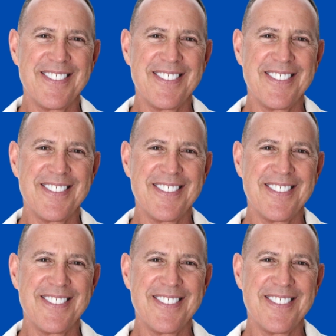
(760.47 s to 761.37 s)

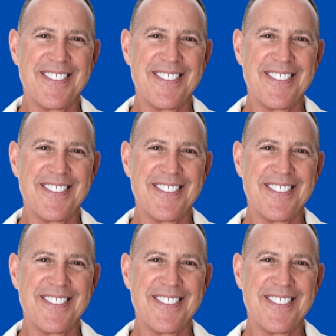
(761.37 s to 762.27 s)

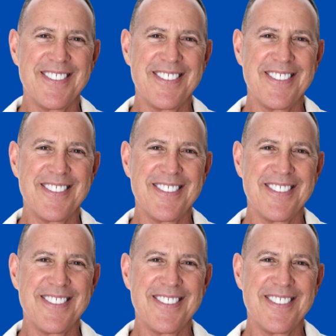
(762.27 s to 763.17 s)

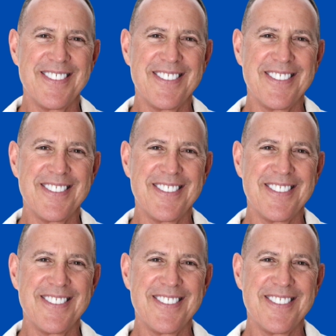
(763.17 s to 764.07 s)

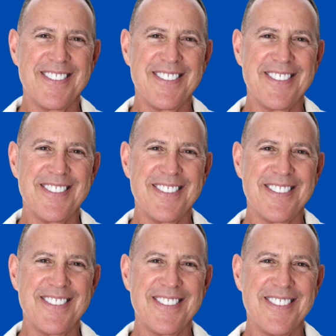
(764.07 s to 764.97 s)

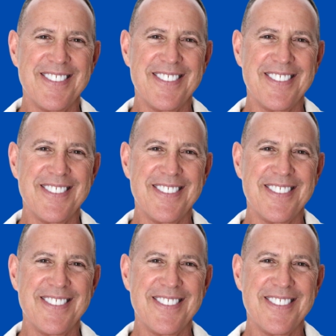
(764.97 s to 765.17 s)
(no lip movement)